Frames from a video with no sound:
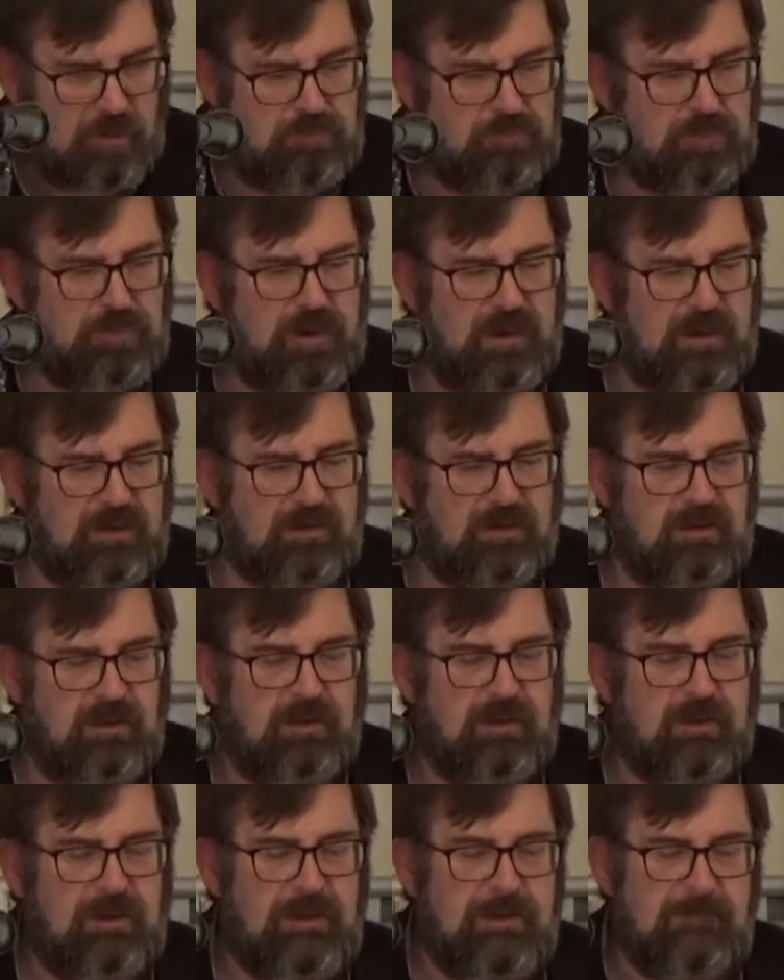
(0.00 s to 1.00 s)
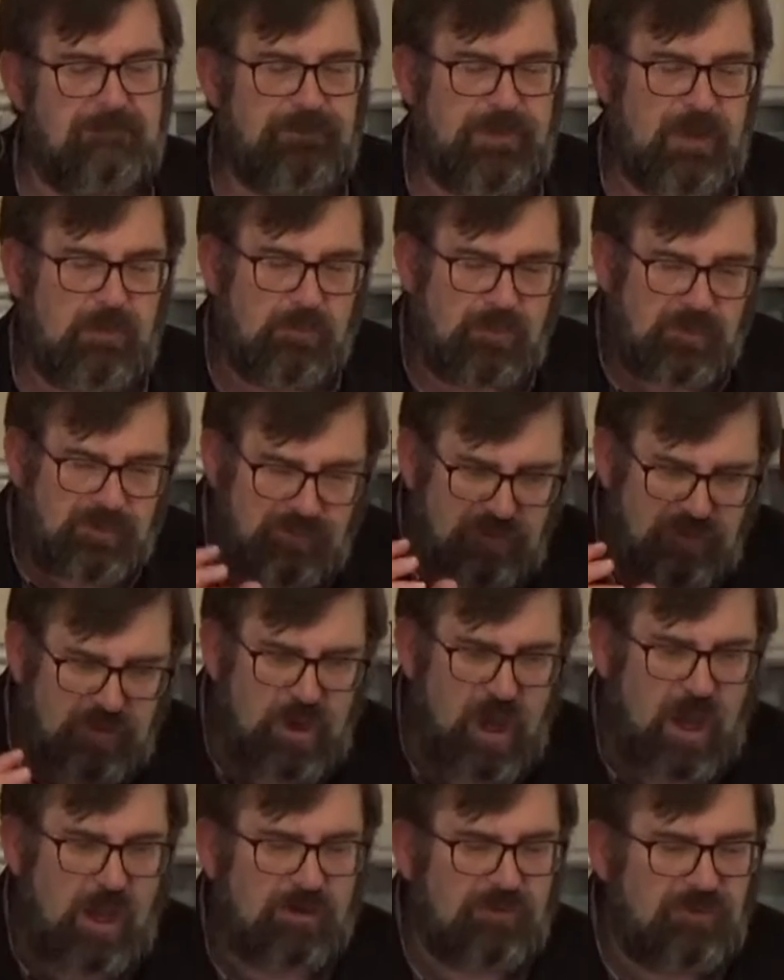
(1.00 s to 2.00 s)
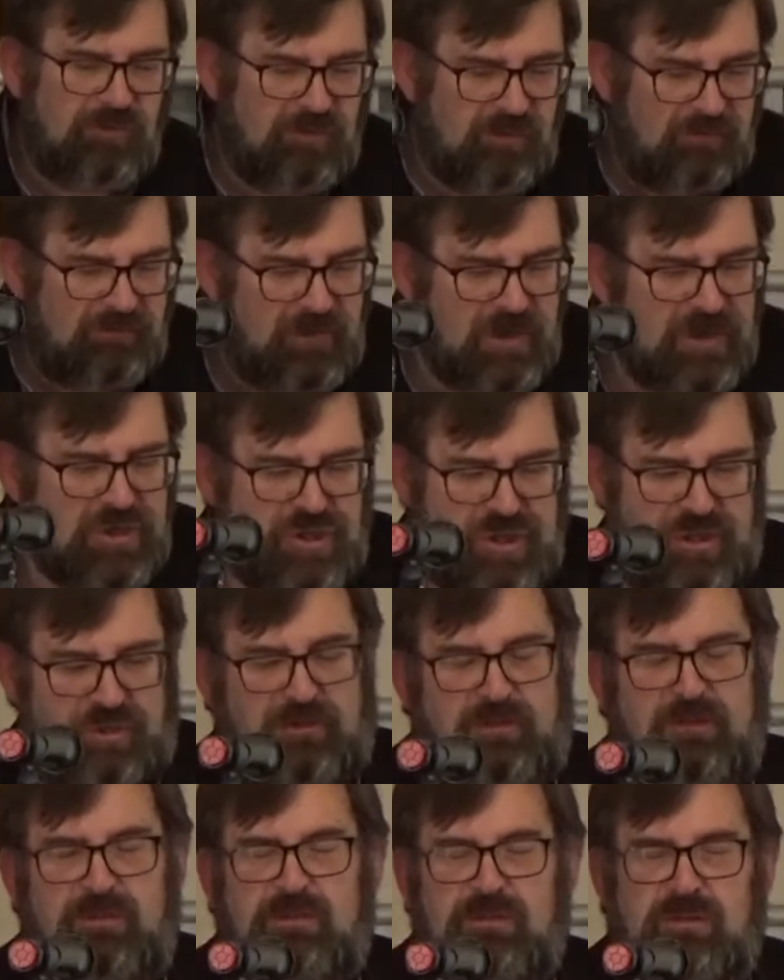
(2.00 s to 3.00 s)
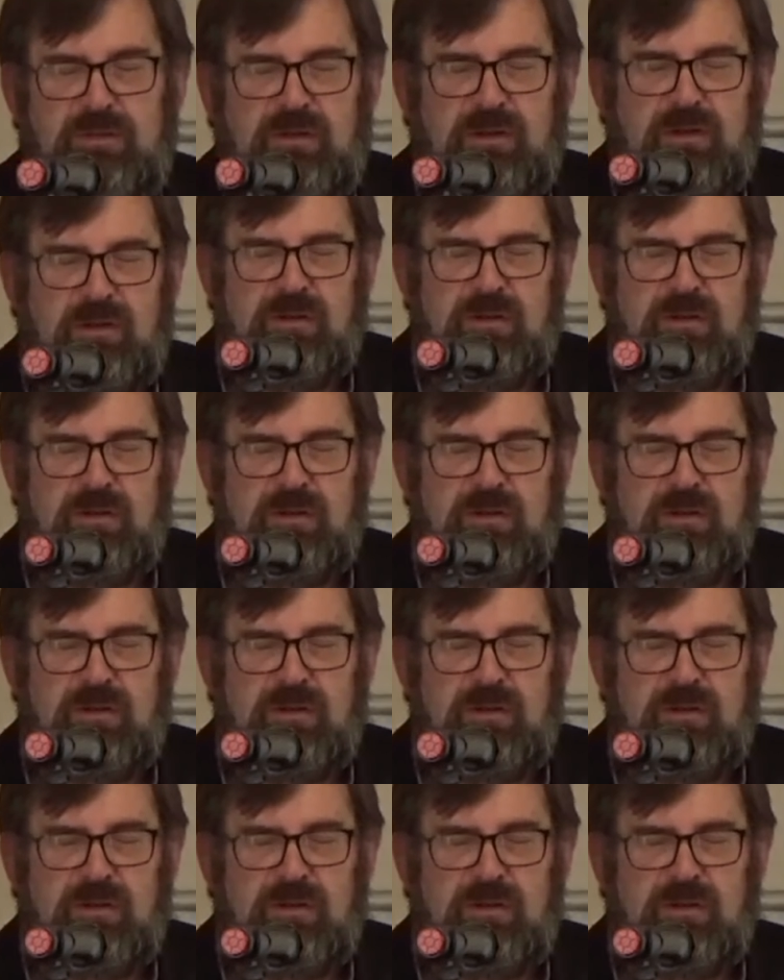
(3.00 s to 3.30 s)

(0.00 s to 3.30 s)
up with was not sufficient